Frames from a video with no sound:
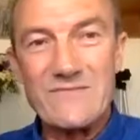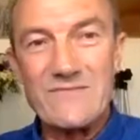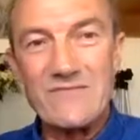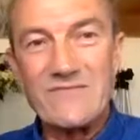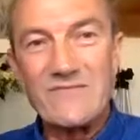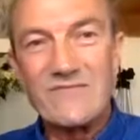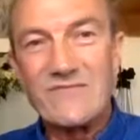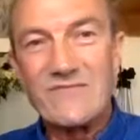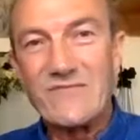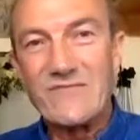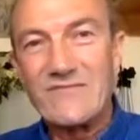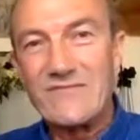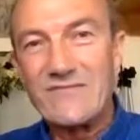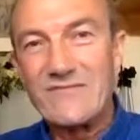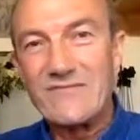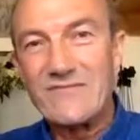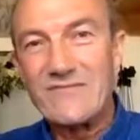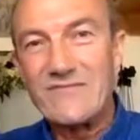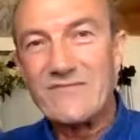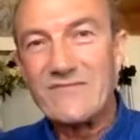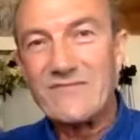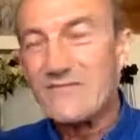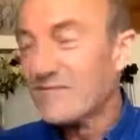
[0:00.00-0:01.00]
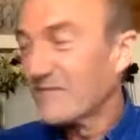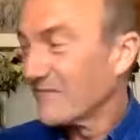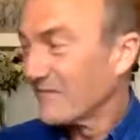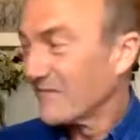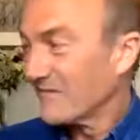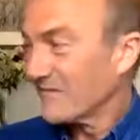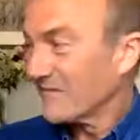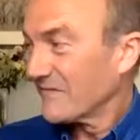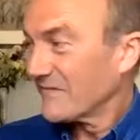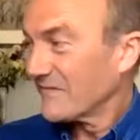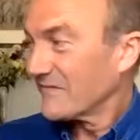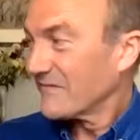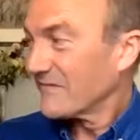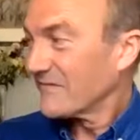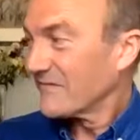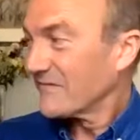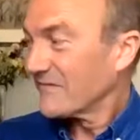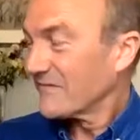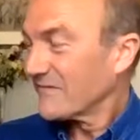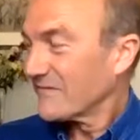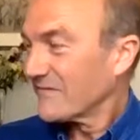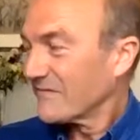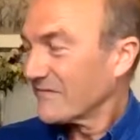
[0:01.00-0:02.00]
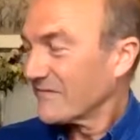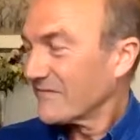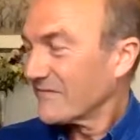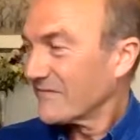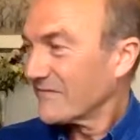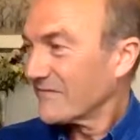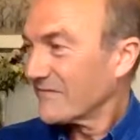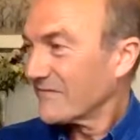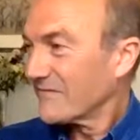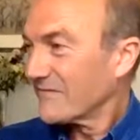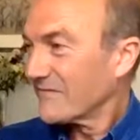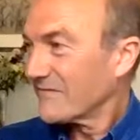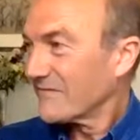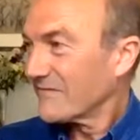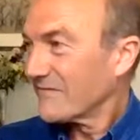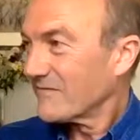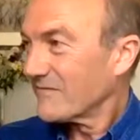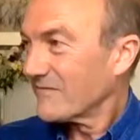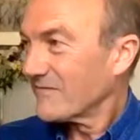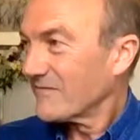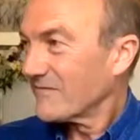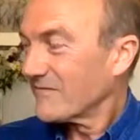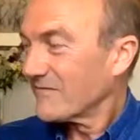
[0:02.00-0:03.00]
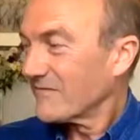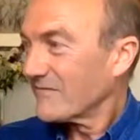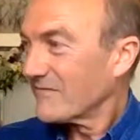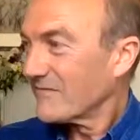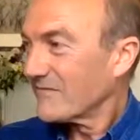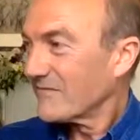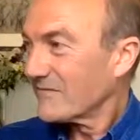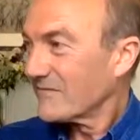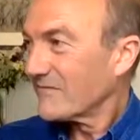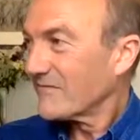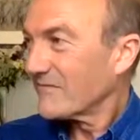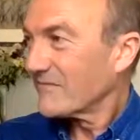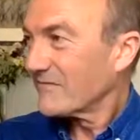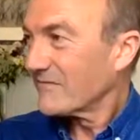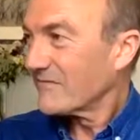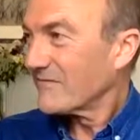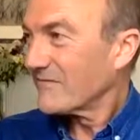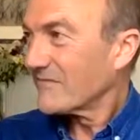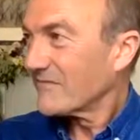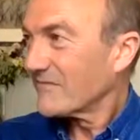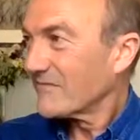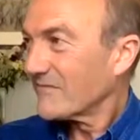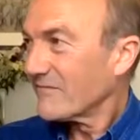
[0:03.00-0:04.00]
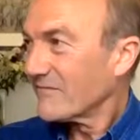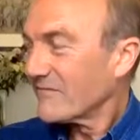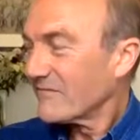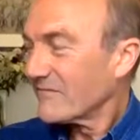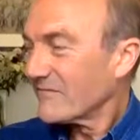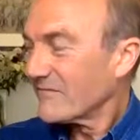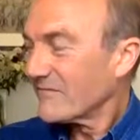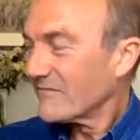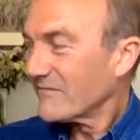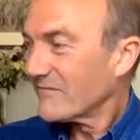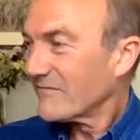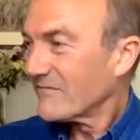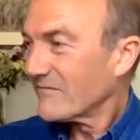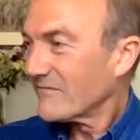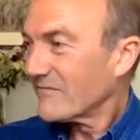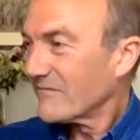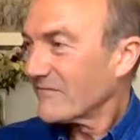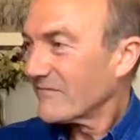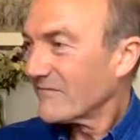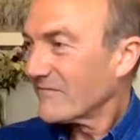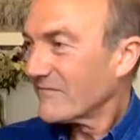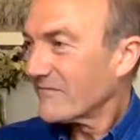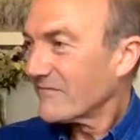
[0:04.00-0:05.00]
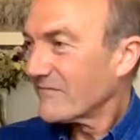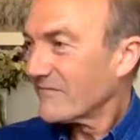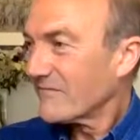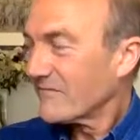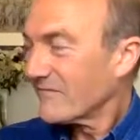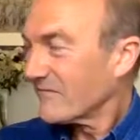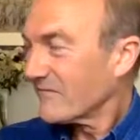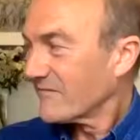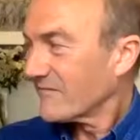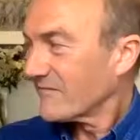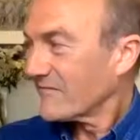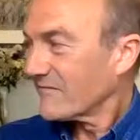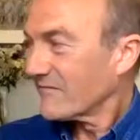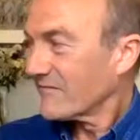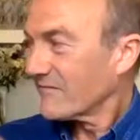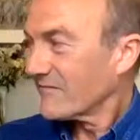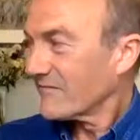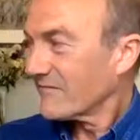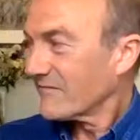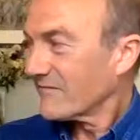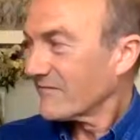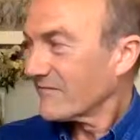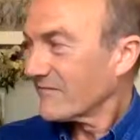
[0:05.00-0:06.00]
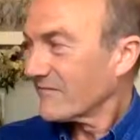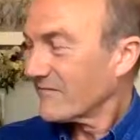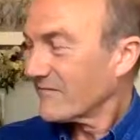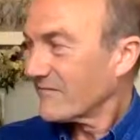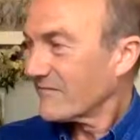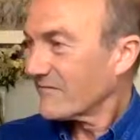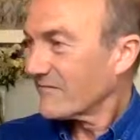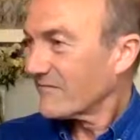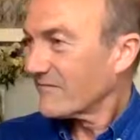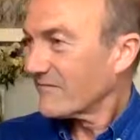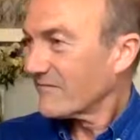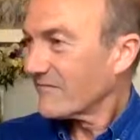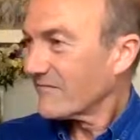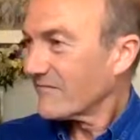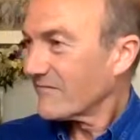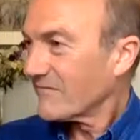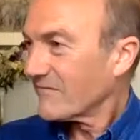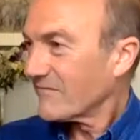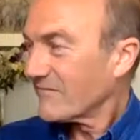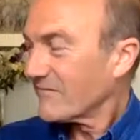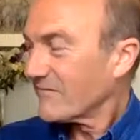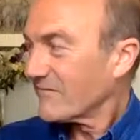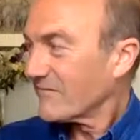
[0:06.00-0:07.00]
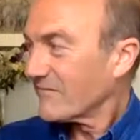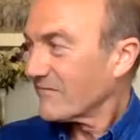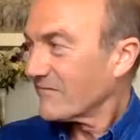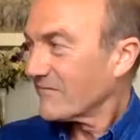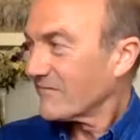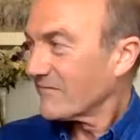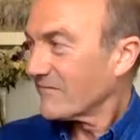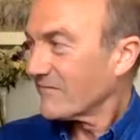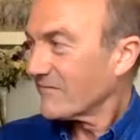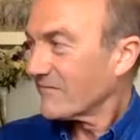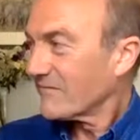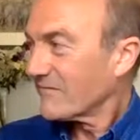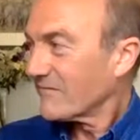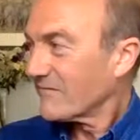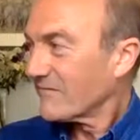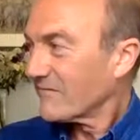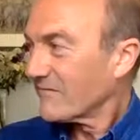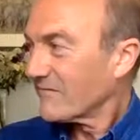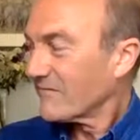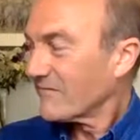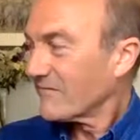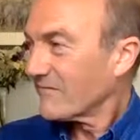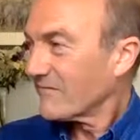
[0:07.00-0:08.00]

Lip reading: This person isn't speaking.